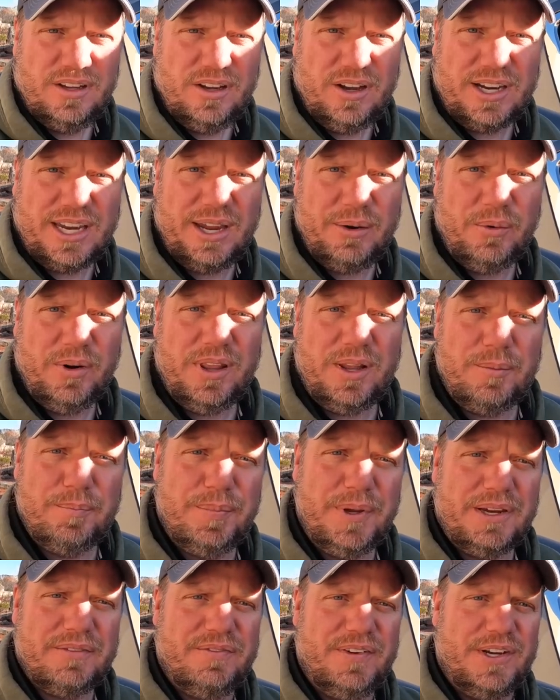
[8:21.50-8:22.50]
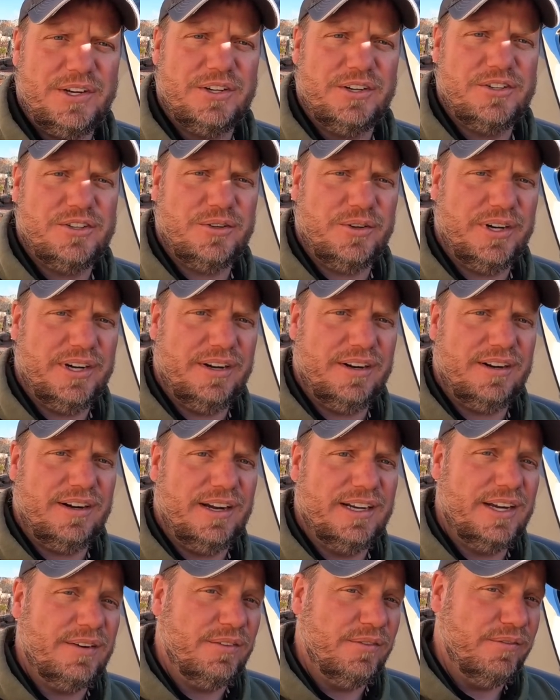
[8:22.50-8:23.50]
Okay, one of the big features you'll hear
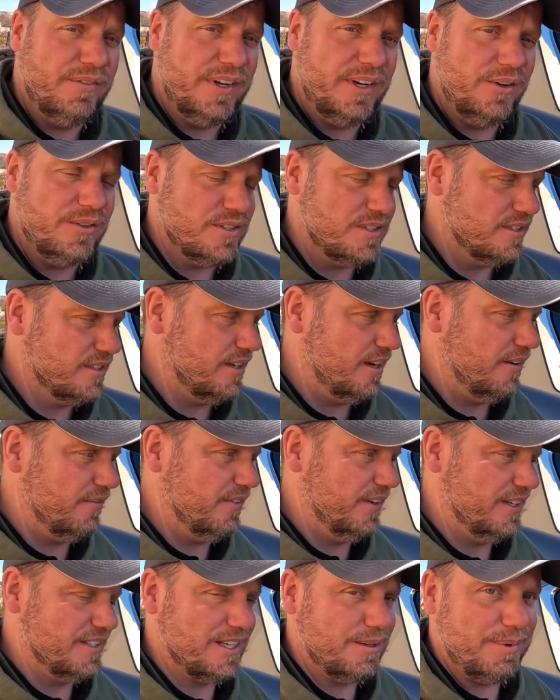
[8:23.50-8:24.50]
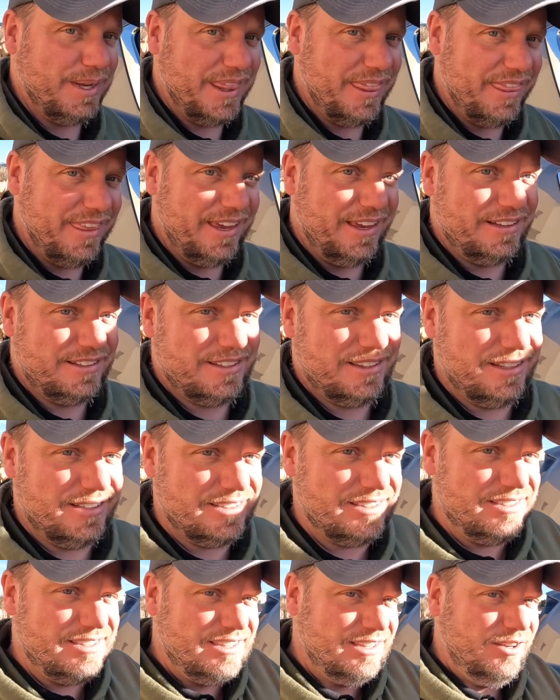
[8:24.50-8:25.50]
on different videos and stuff is gonna be this.
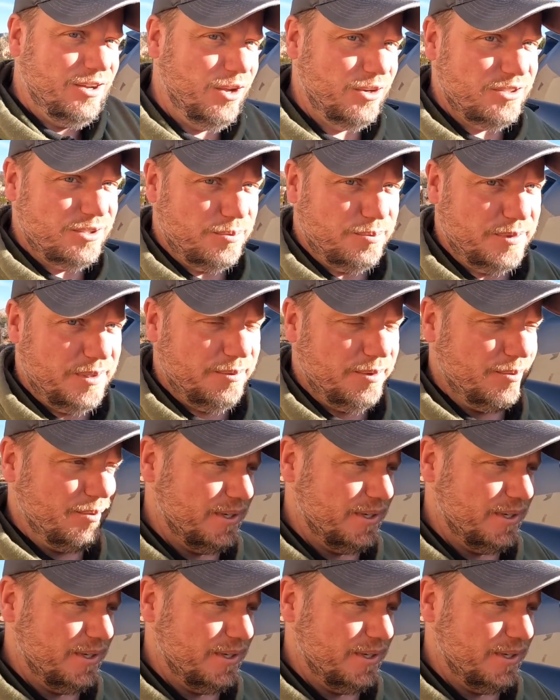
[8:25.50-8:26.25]
This is the ultra premium